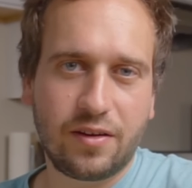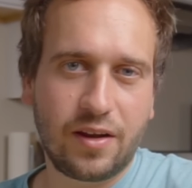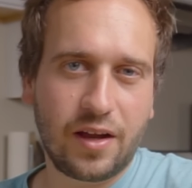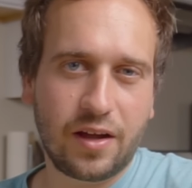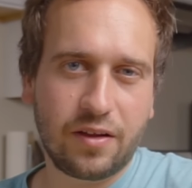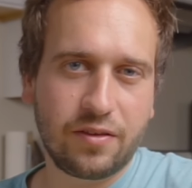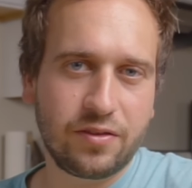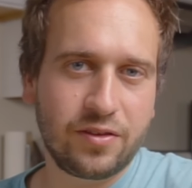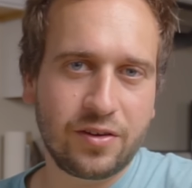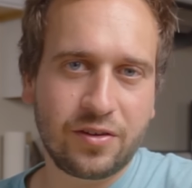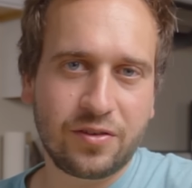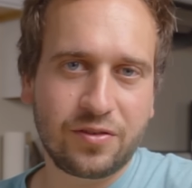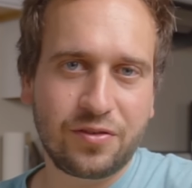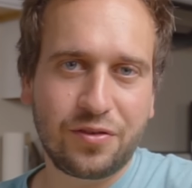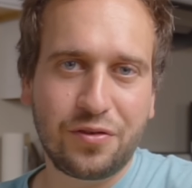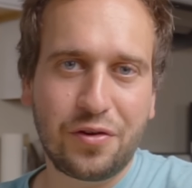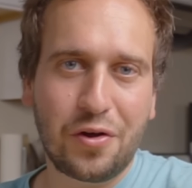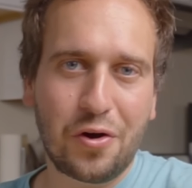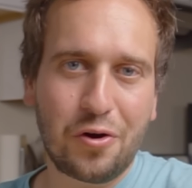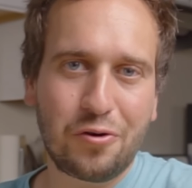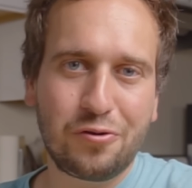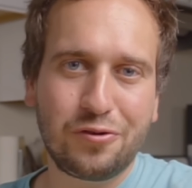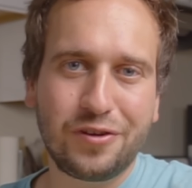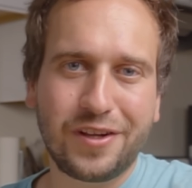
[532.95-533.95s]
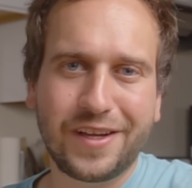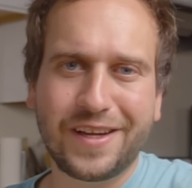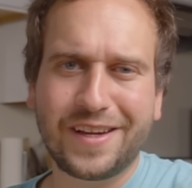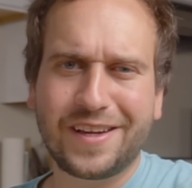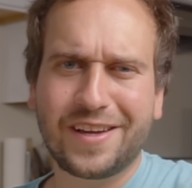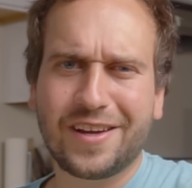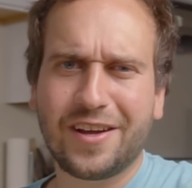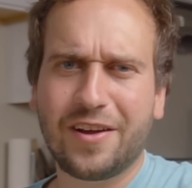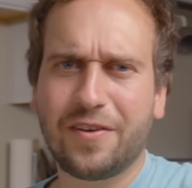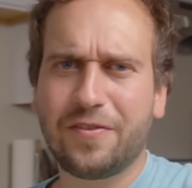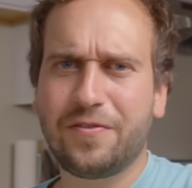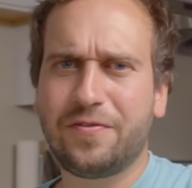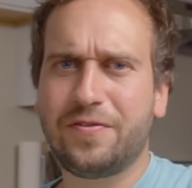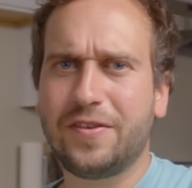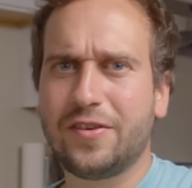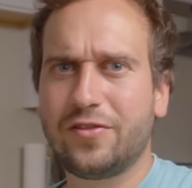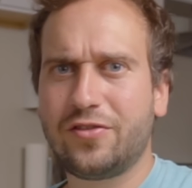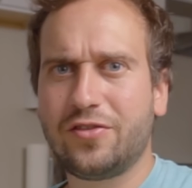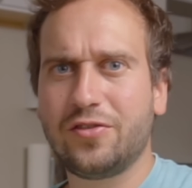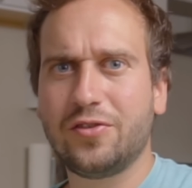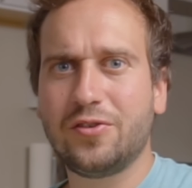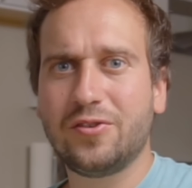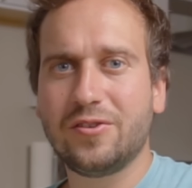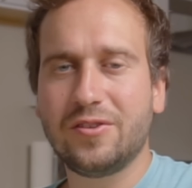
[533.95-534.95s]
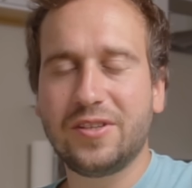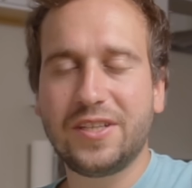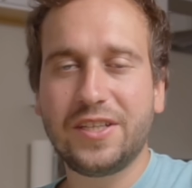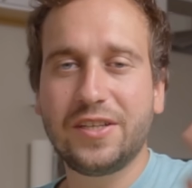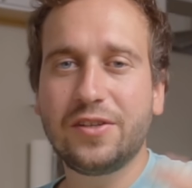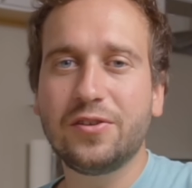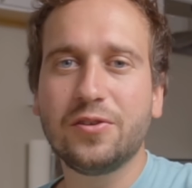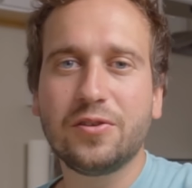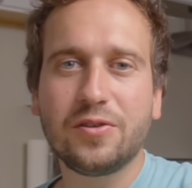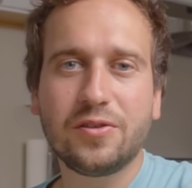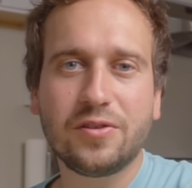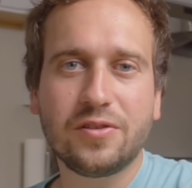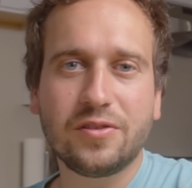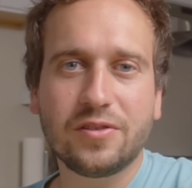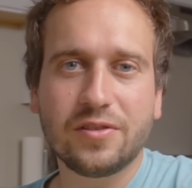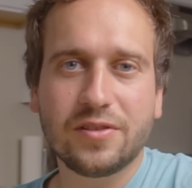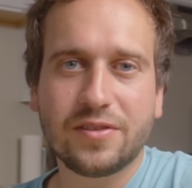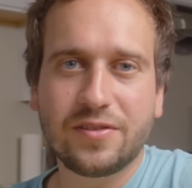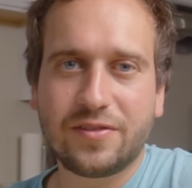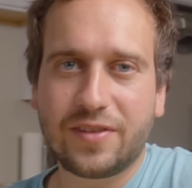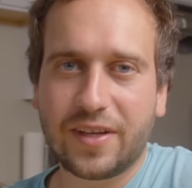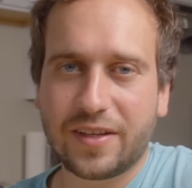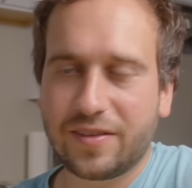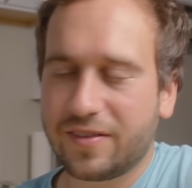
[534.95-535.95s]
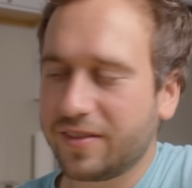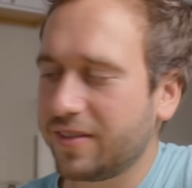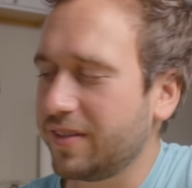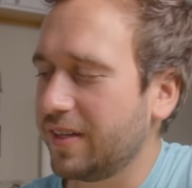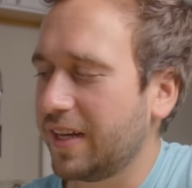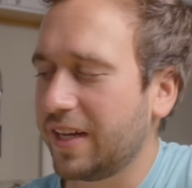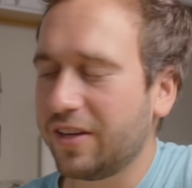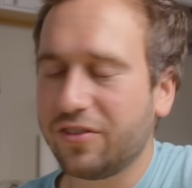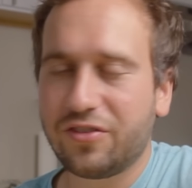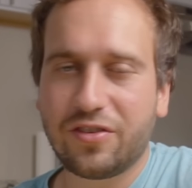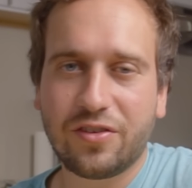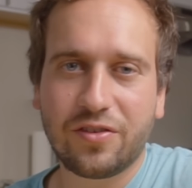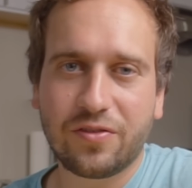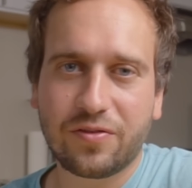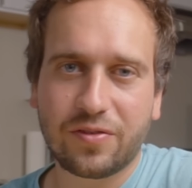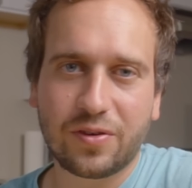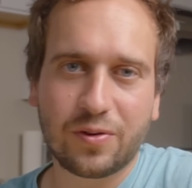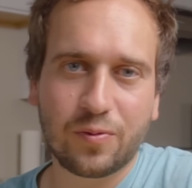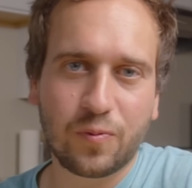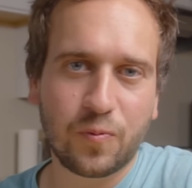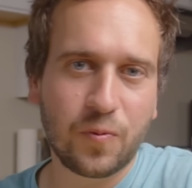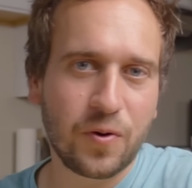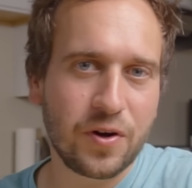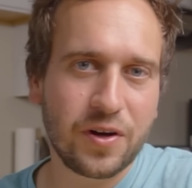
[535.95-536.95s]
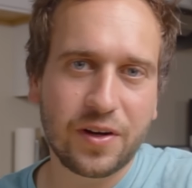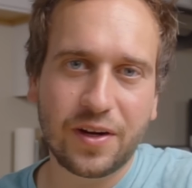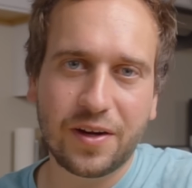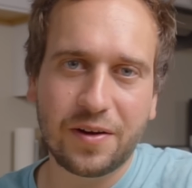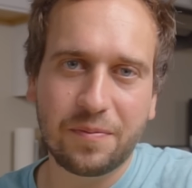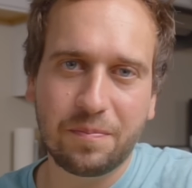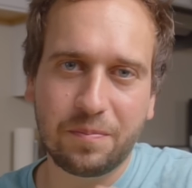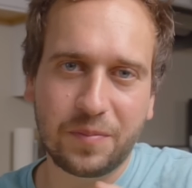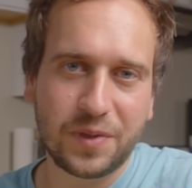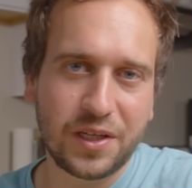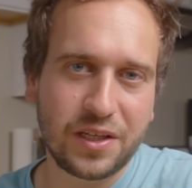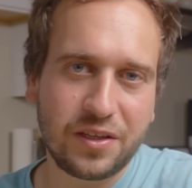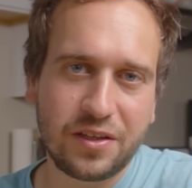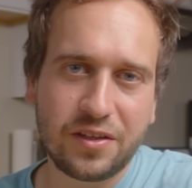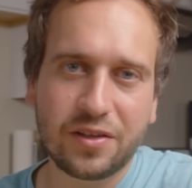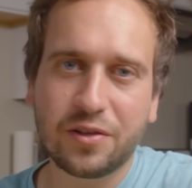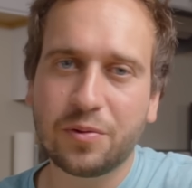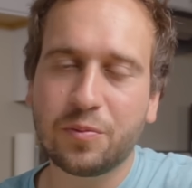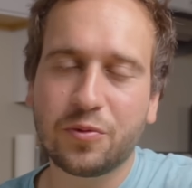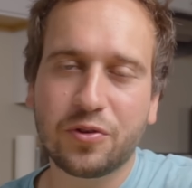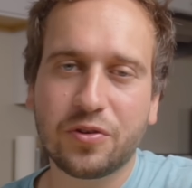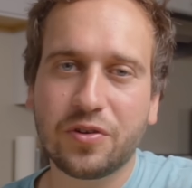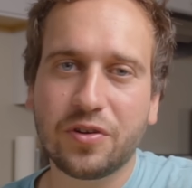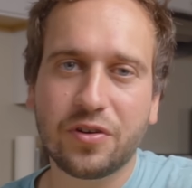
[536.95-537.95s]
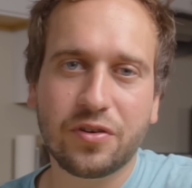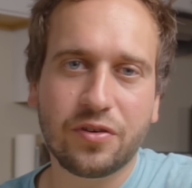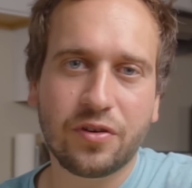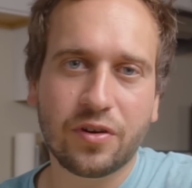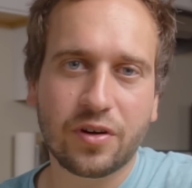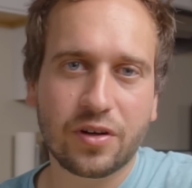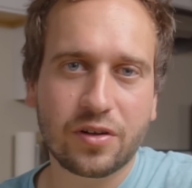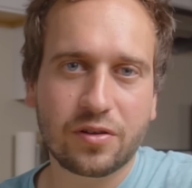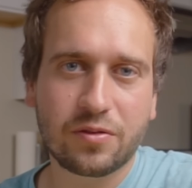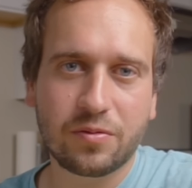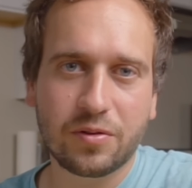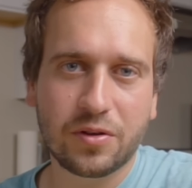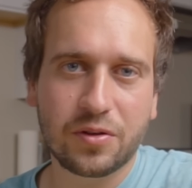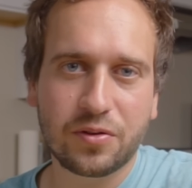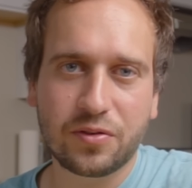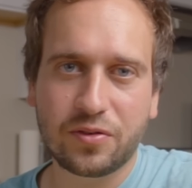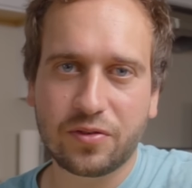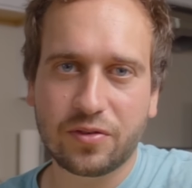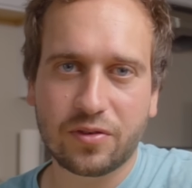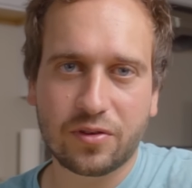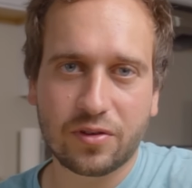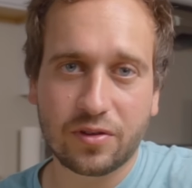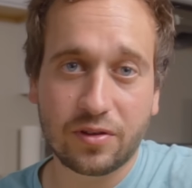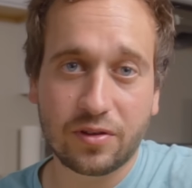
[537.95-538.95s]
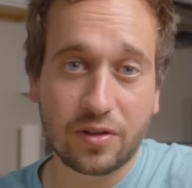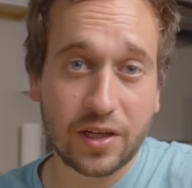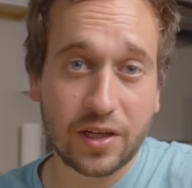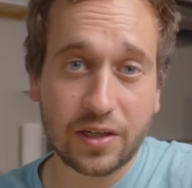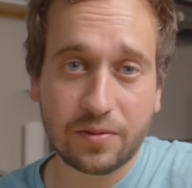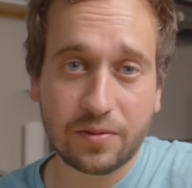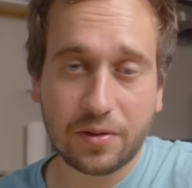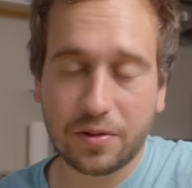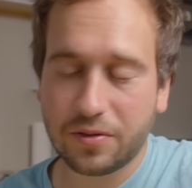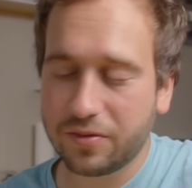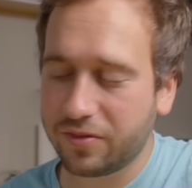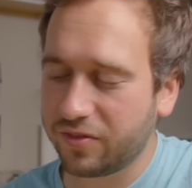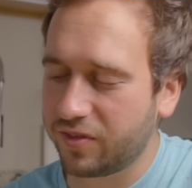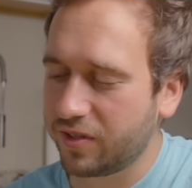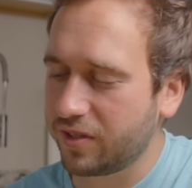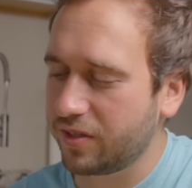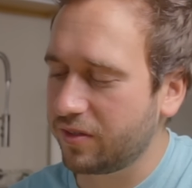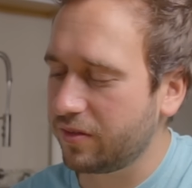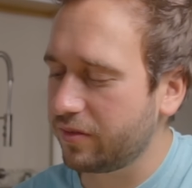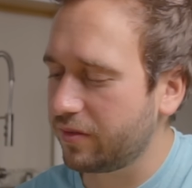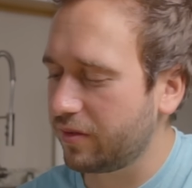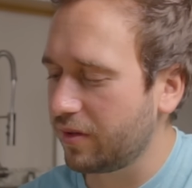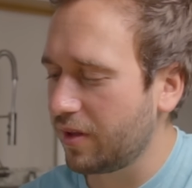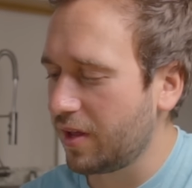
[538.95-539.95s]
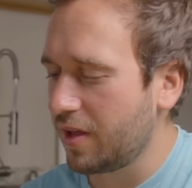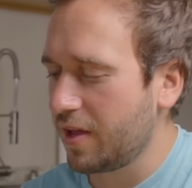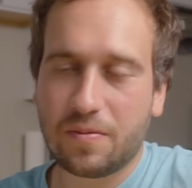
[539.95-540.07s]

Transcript: now, there's no like official legal designation for what a medium or a dark roast or a light roast is,